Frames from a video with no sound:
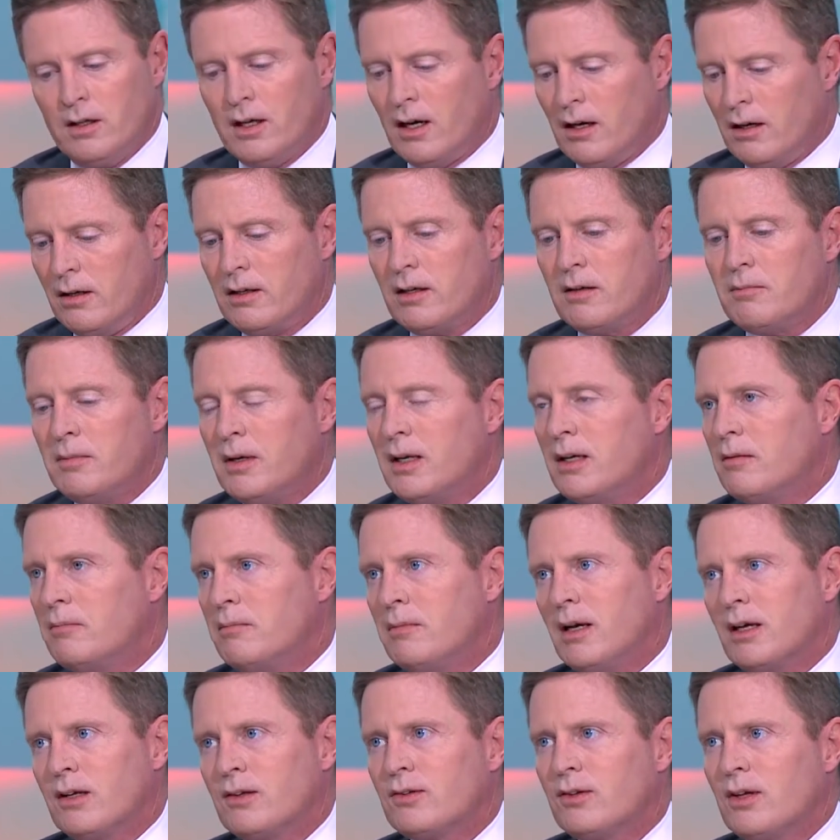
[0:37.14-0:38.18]
Yeah, and it
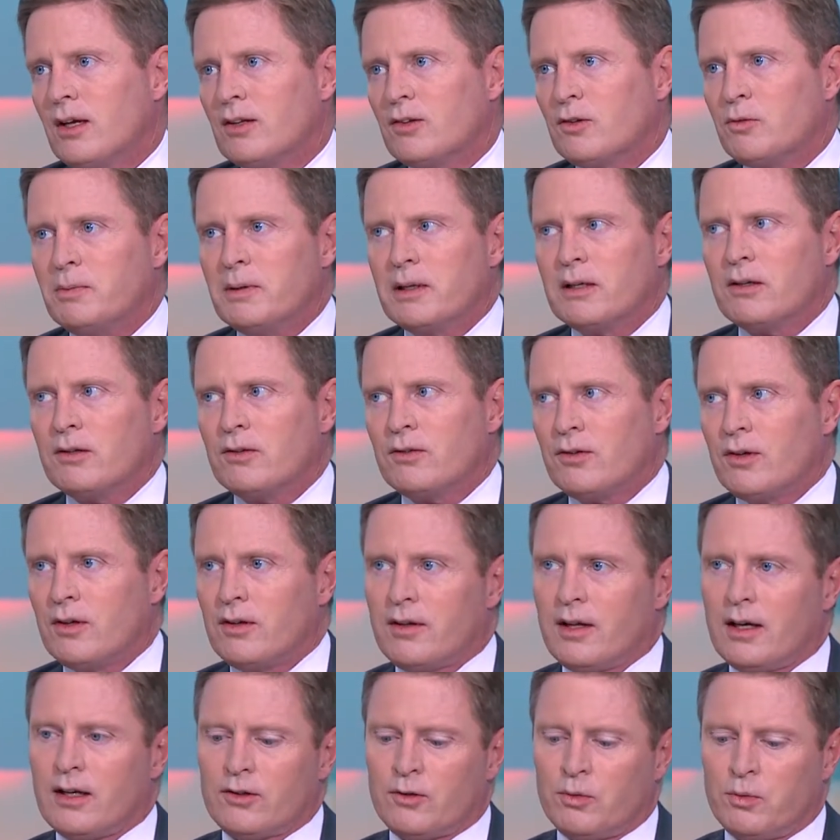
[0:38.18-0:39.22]
makes sense because
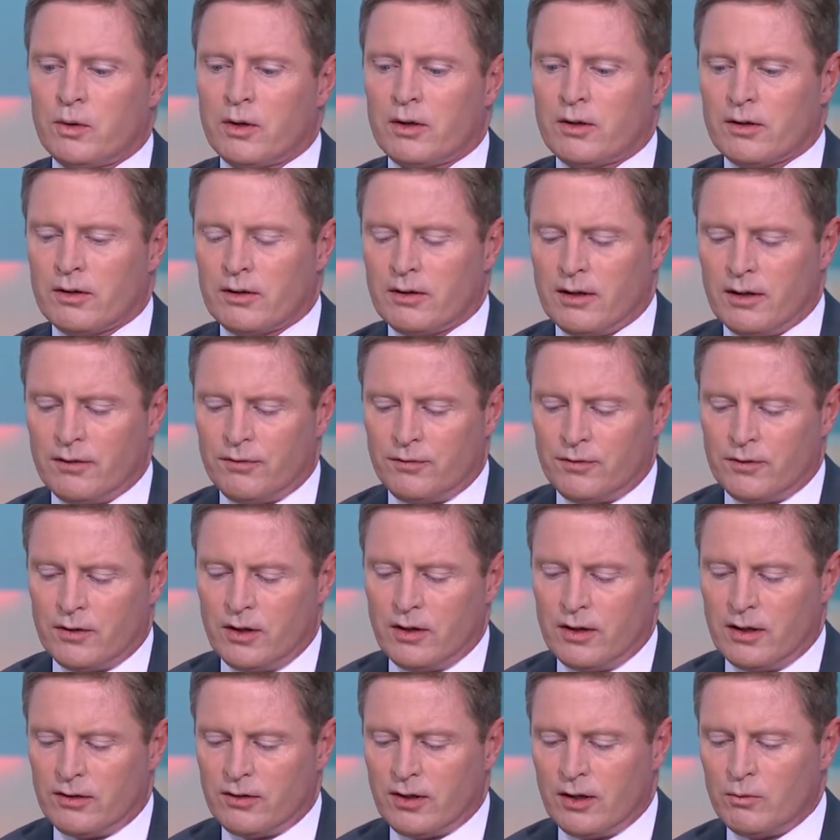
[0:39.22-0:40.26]
that's where, if
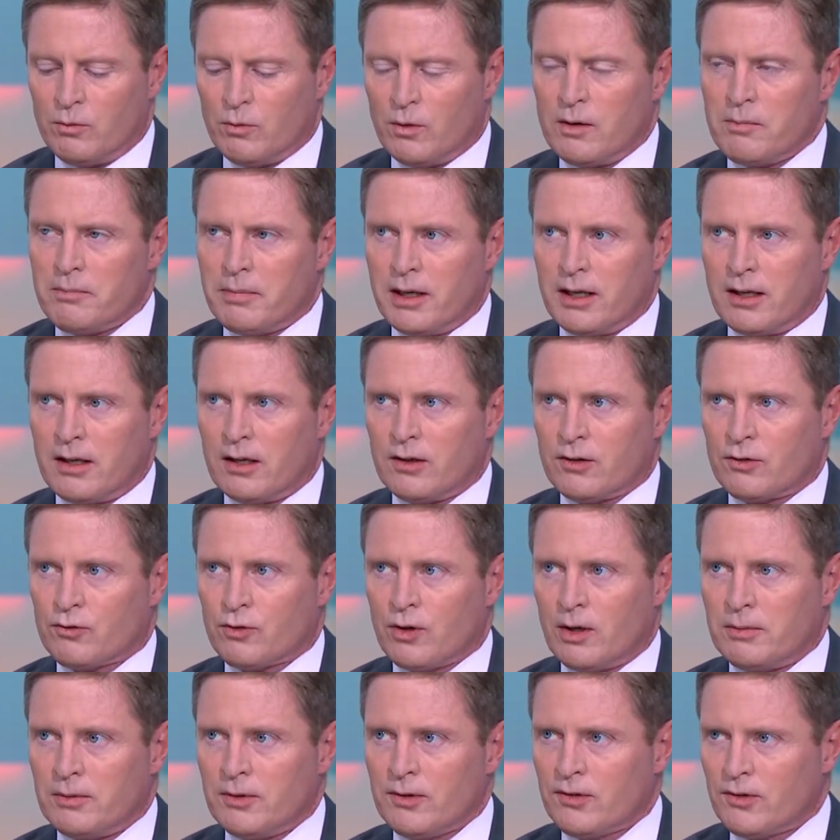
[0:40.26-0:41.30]
to the extent one bank has
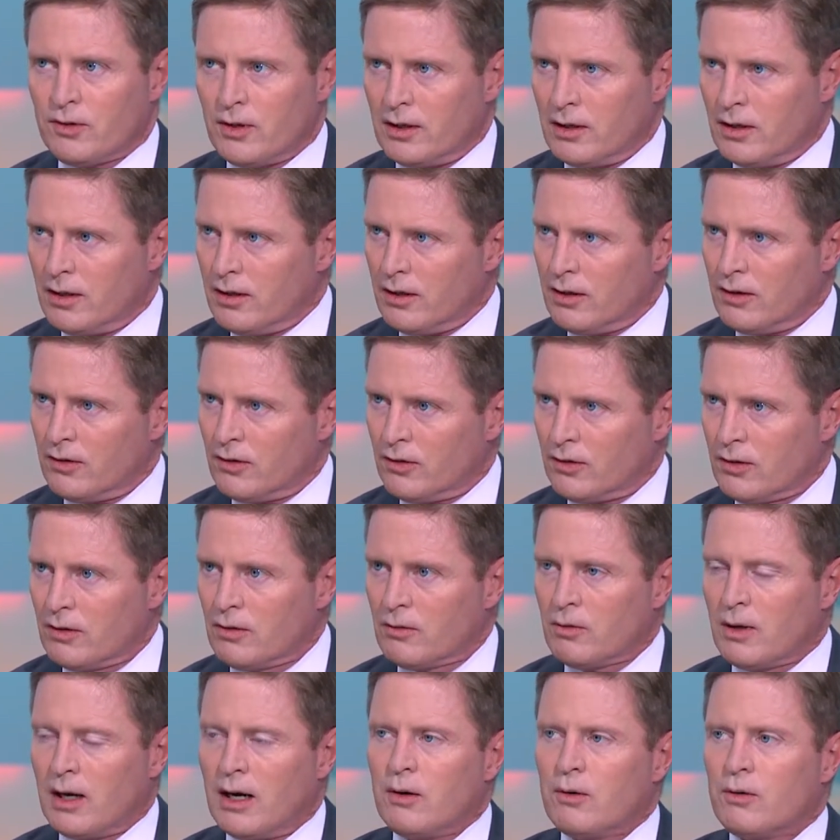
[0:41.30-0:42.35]
troubles, then it is,
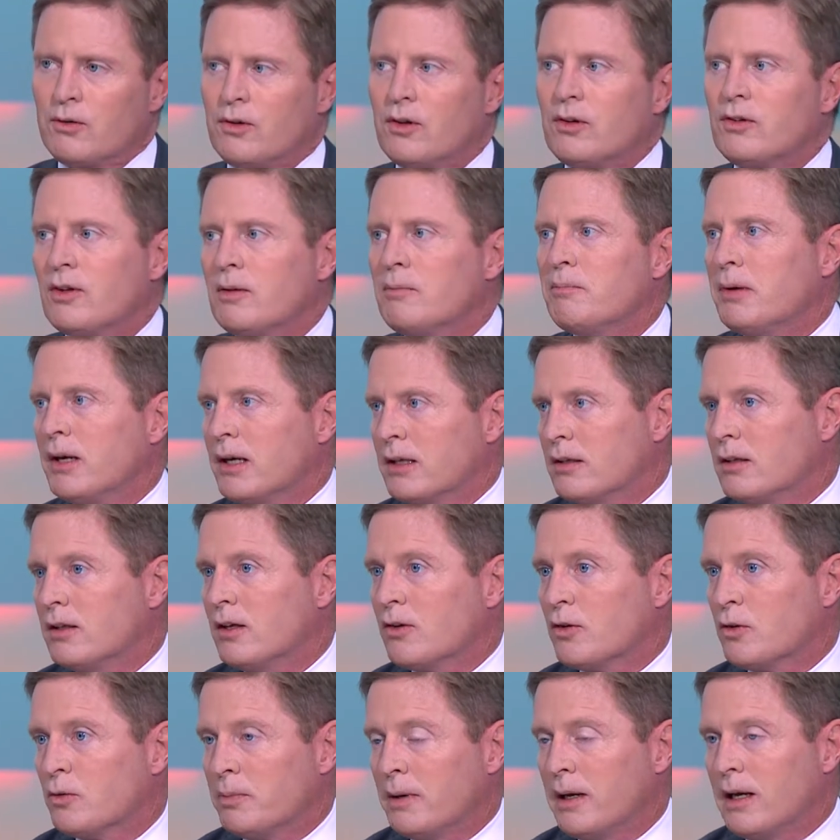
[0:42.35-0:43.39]
well, how does this impact the
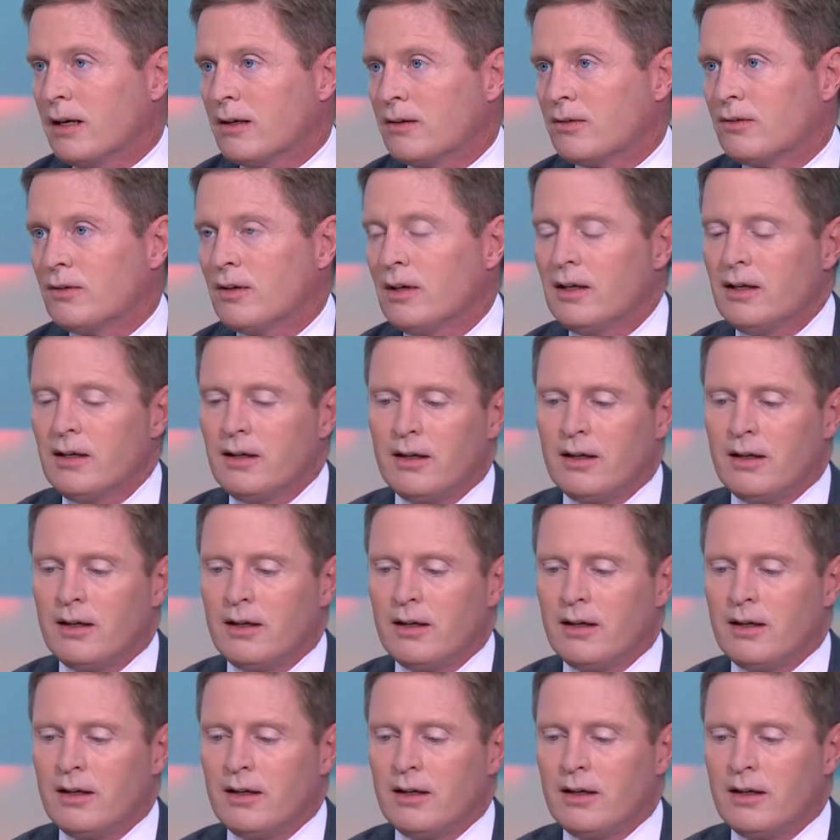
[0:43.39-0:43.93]
other banks?